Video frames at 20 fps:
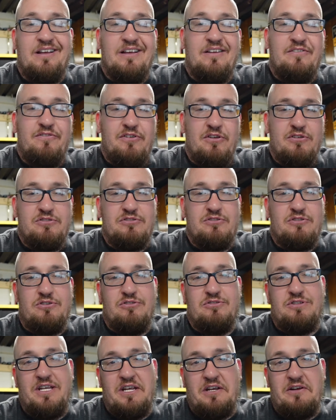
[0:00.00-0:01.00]
A few
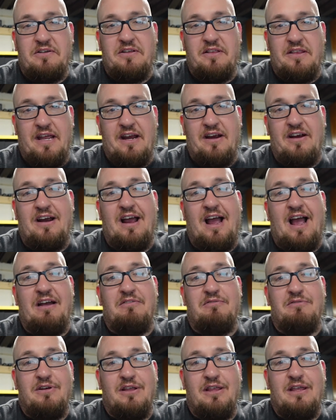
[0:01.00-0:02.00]
screws here and there. I
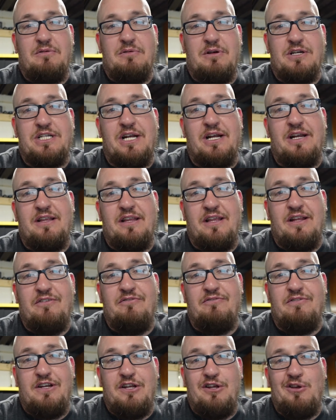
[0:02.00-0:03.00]
really wish I did a
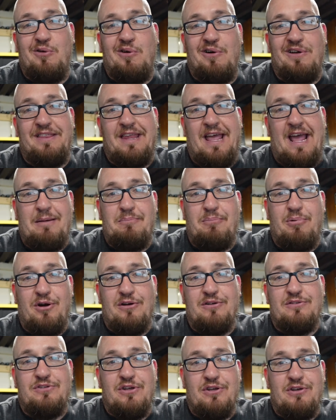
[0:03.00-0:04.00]
video on that
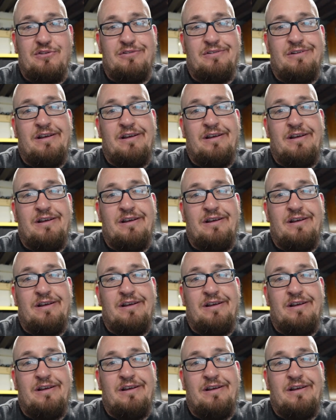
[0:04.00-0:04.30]
part too.